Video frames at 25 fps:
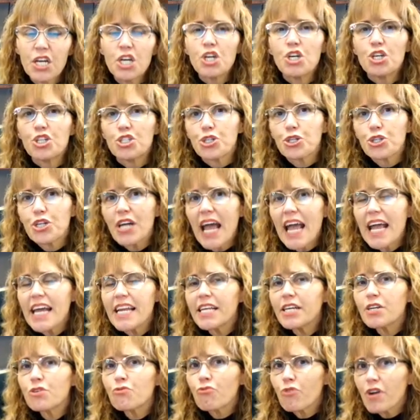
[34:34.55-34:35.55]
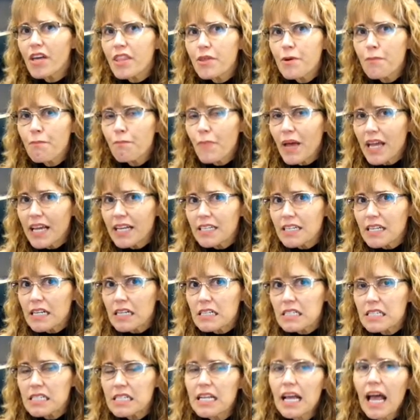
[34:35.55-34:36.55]
Circadian rhythm
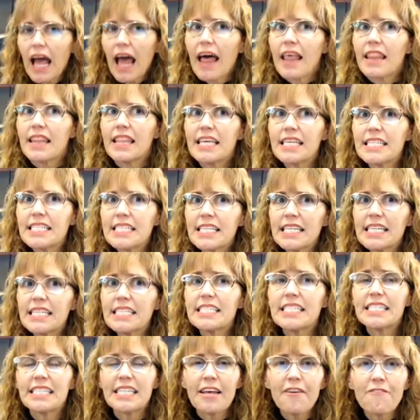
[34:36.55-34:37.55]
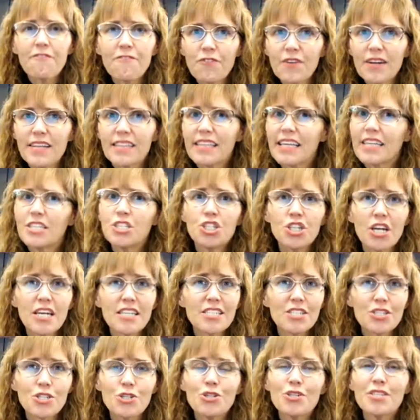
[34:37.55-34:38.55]
maintenance. This is different than
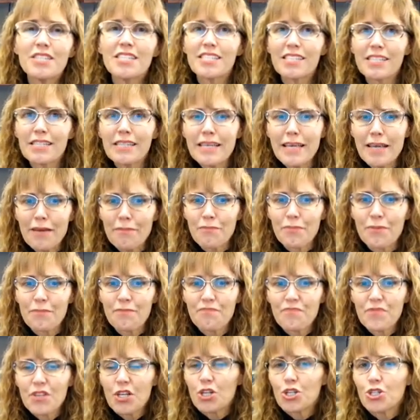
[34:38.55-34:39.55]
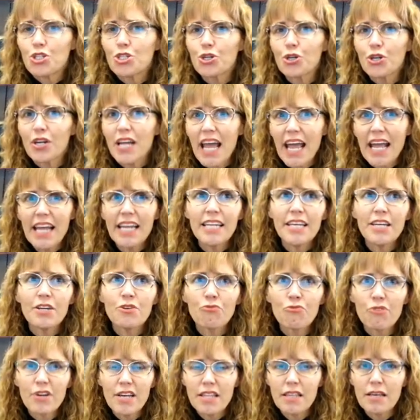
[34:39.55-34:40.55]
just good sleep. Circadian
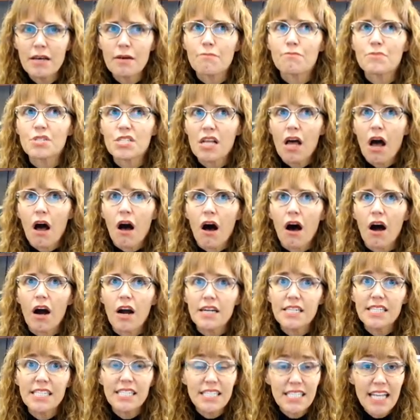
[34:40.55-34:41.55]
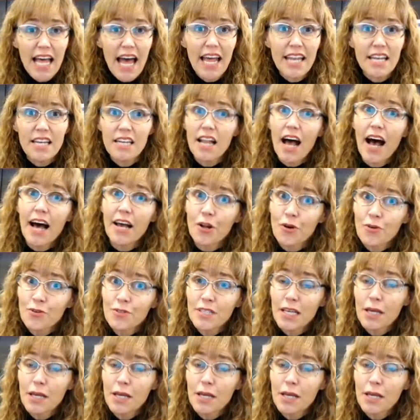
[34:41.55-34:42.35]
rhythms are set not only